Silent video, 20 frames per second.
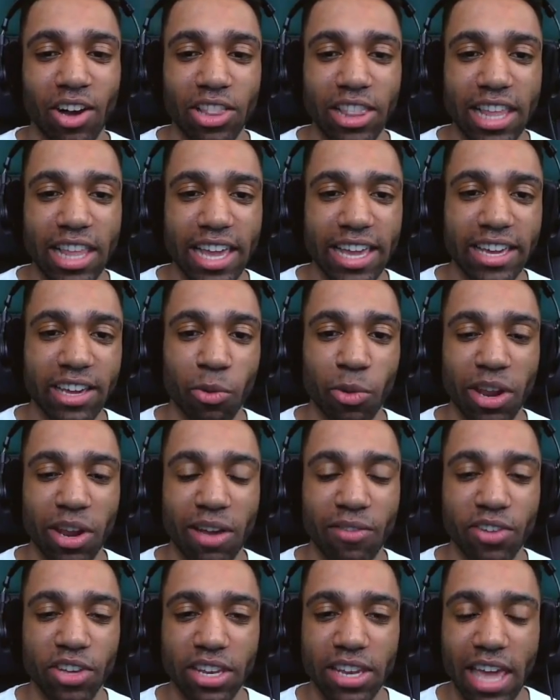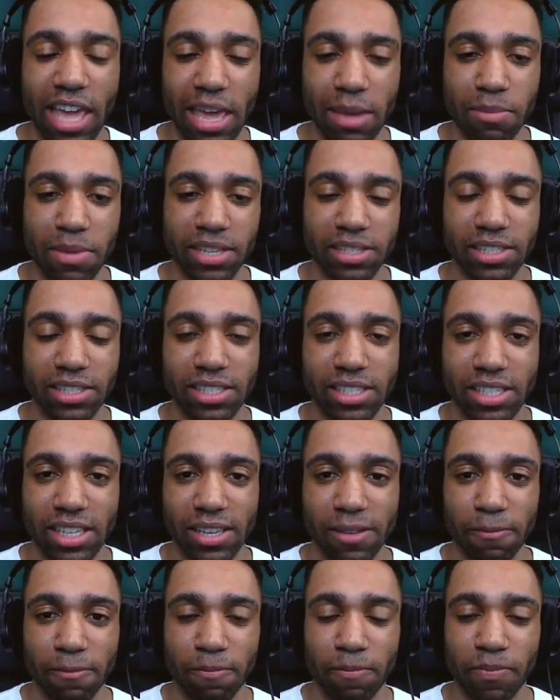or Link or whatever your name is.
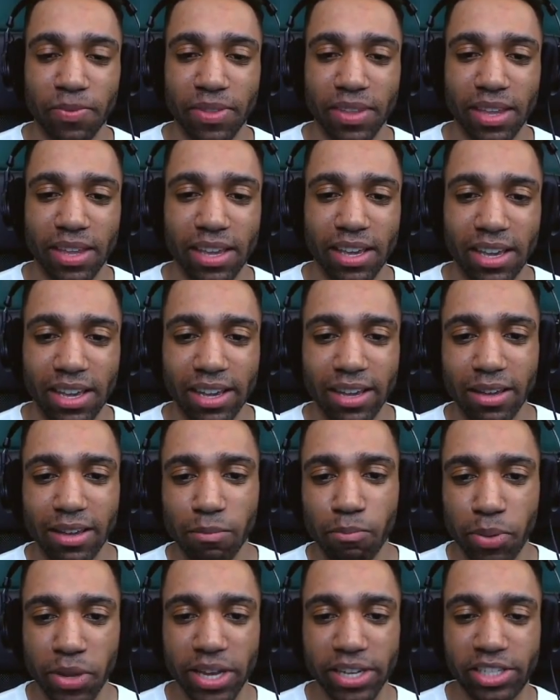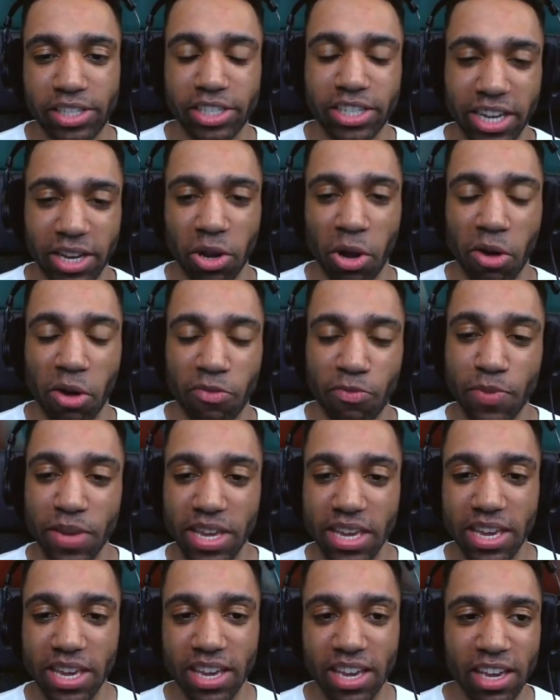Bitch, get off
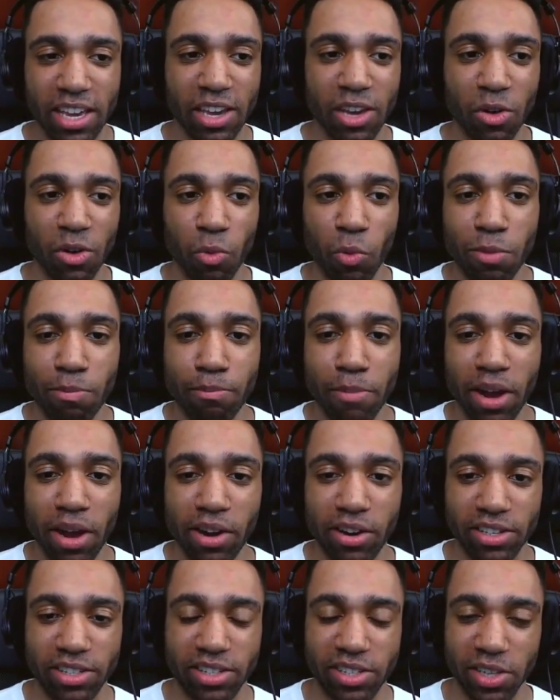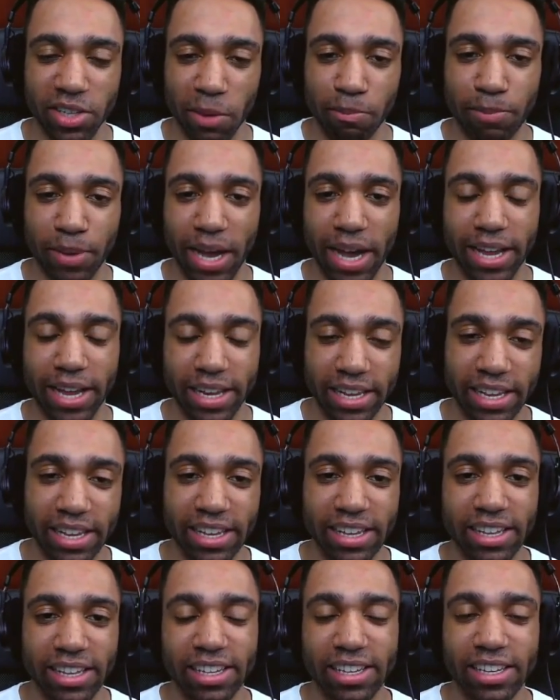me. We murdered somebody.